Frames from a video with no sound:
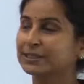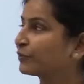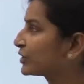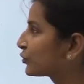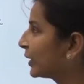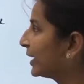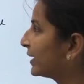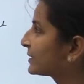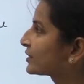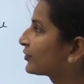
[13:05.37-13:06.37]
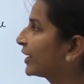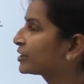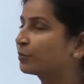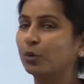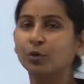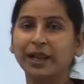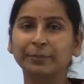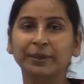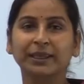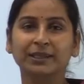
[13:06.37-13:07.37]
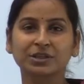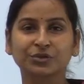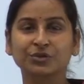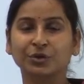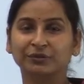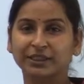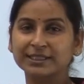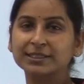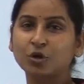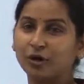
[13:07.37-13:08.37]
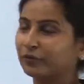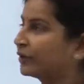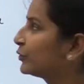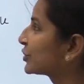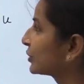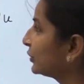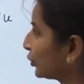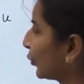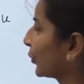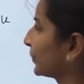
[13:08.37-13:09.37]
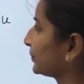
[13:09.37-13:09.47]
which will illustrate more applications of this convolution theorem.